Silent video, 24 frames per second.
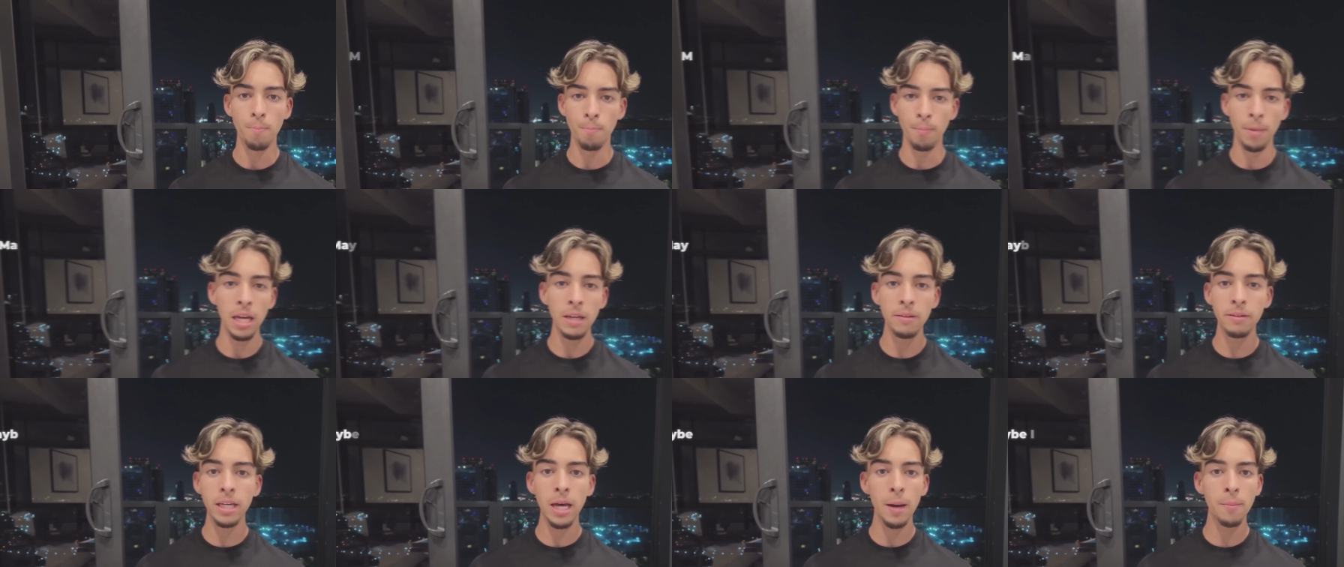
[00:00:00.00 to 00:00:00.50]

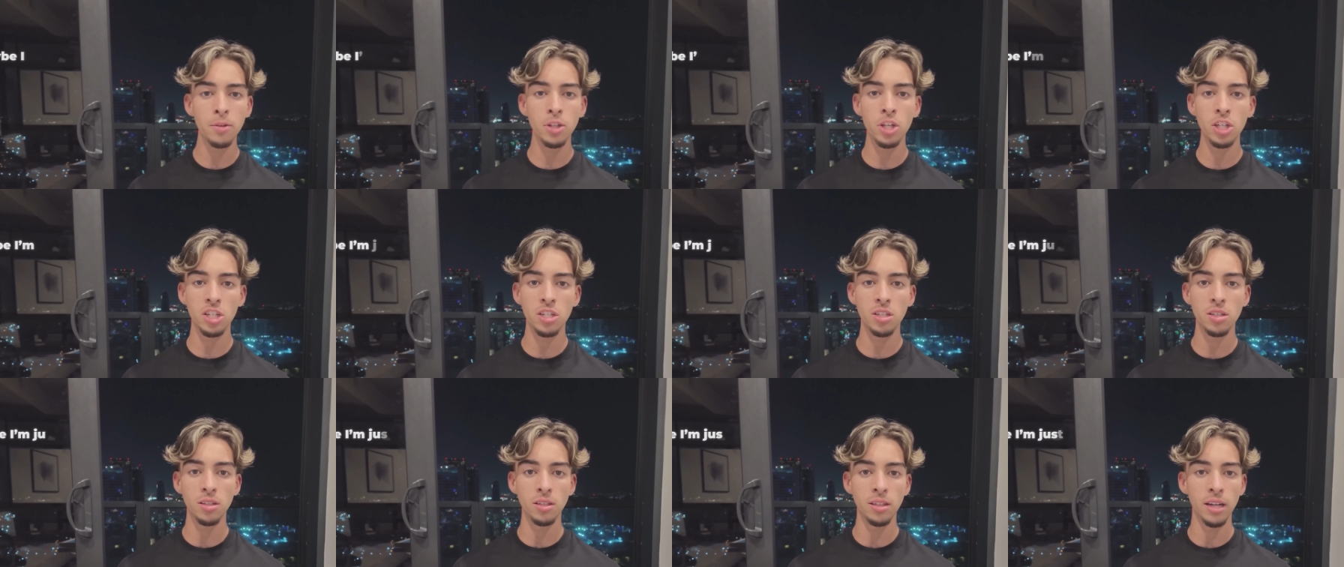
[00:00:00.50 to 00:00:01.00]
maybe I'm
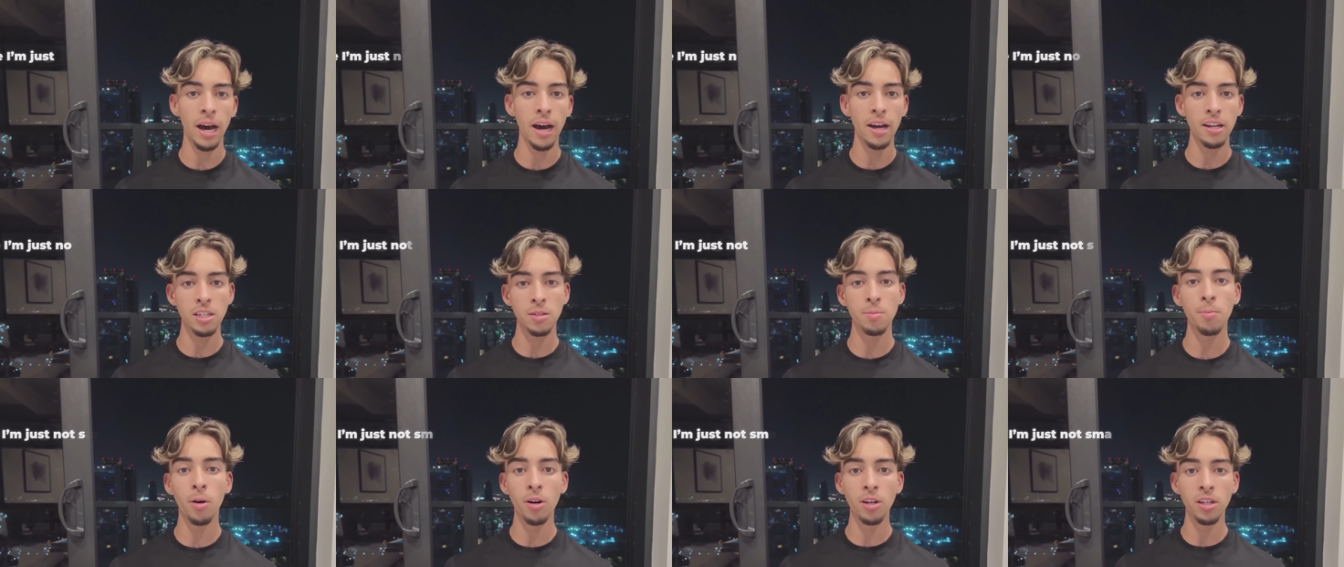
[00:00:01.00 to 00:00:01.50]
just not
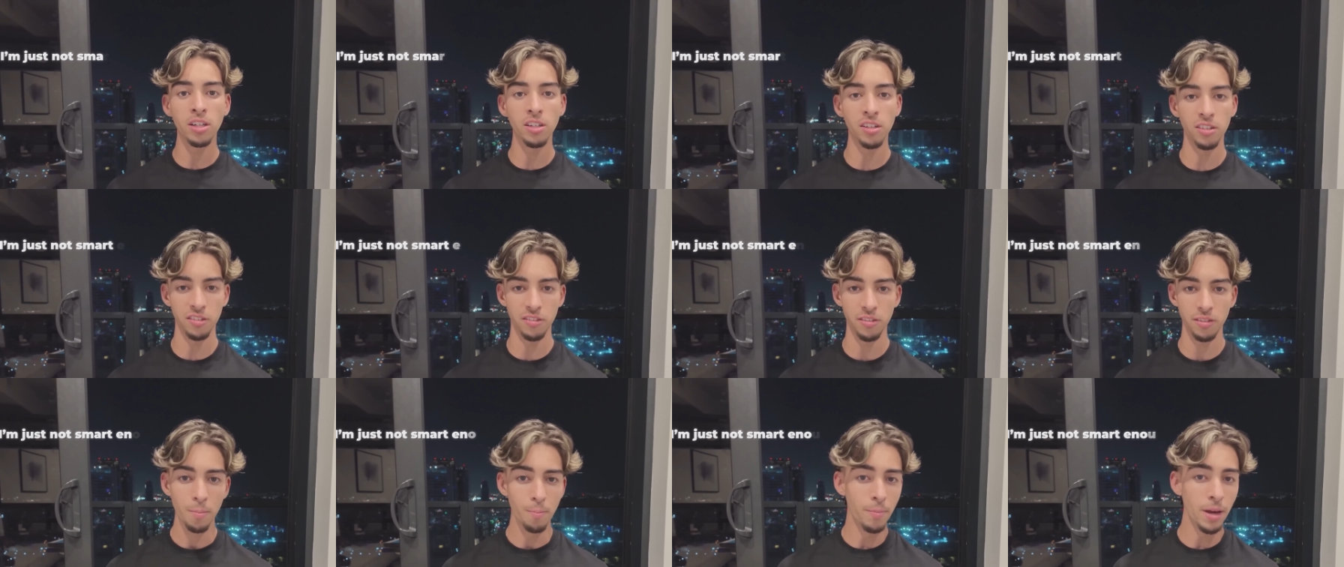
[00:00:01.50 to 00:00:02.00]
smart enough.